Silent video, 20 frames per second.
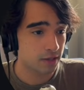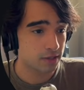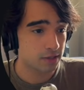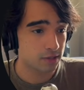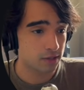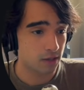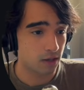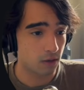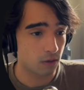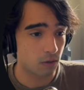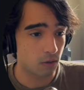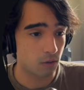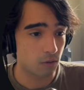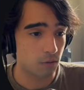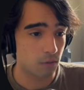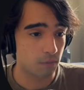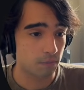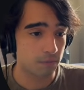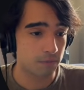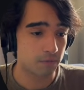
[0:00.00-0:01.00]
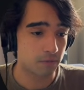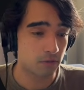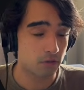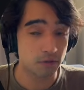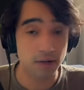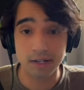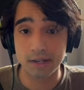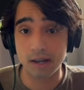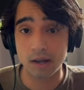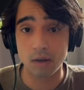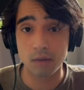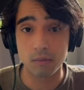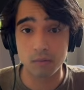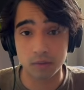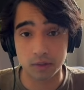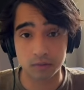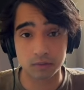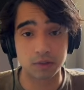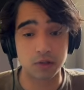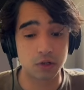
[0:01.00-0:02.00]
So right now,
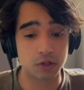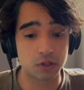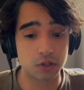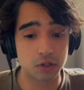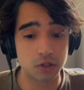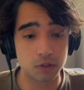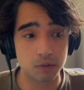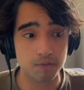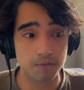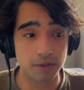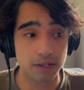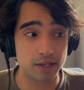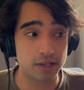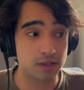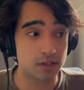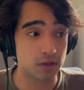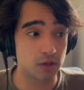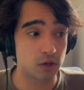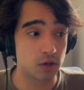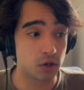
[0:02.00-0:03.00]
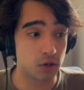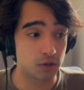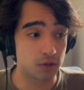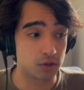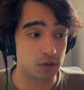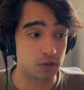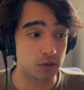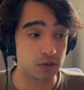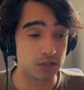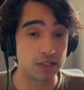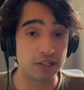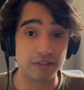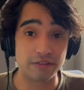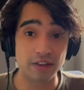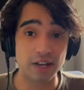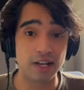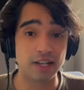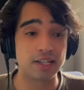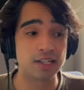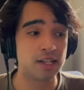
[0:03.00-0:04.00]
what we're going to do is going to
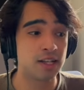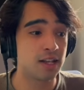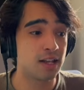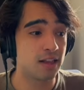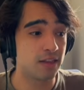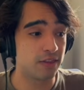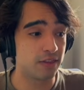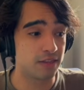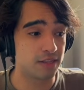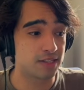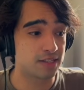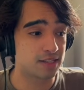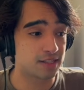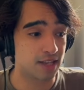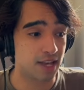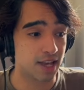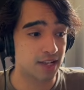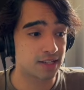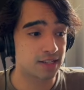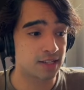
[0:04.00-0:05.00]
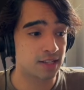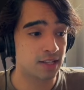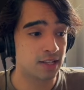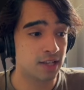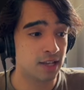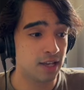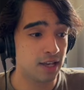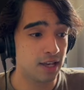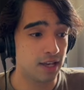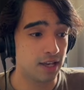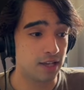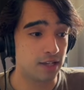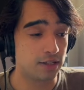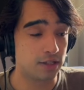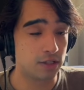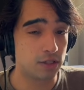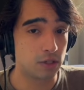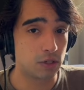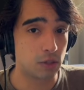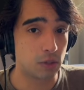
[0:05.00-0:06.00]
divide this text
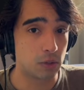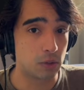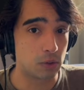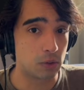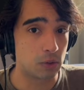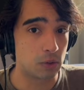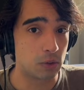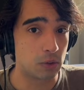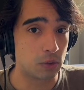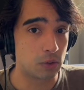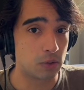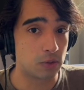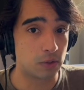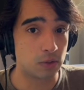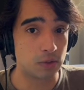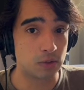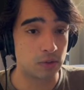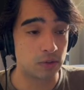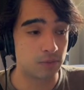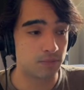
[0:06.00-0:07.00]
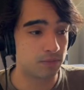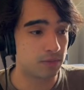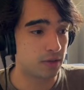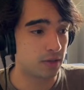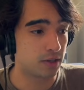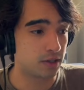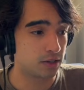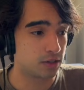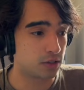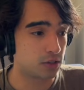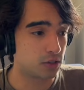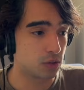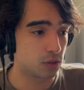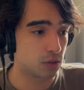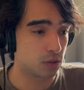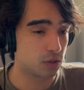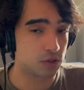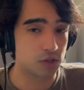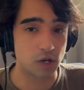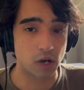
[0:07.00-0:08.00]
into
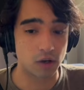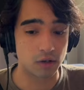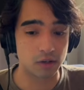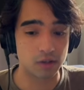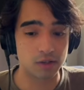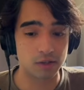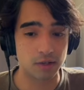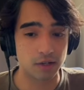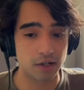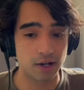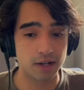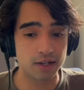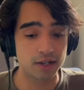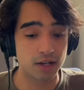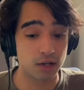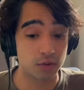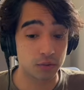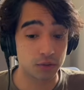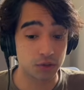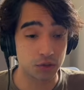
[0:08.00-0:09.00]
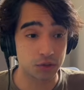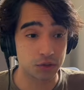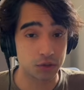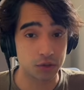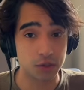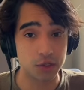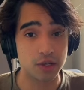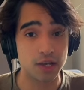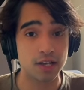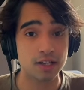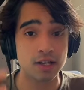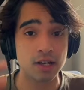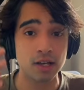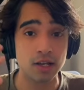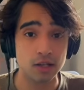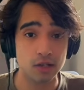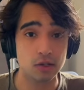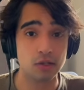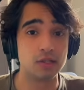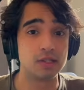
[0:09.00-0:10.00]
chunks. All right, and we're going to do that
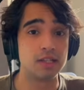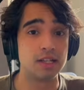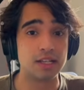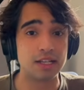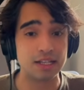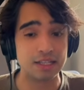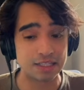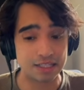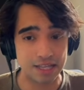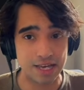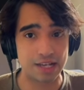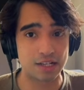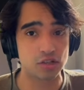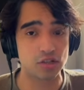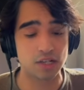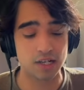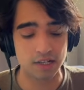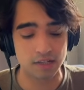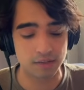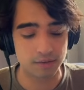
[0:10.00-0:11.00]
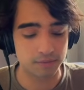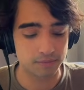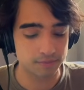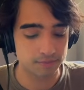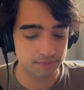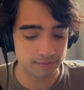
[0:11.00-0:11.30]
using Langchain.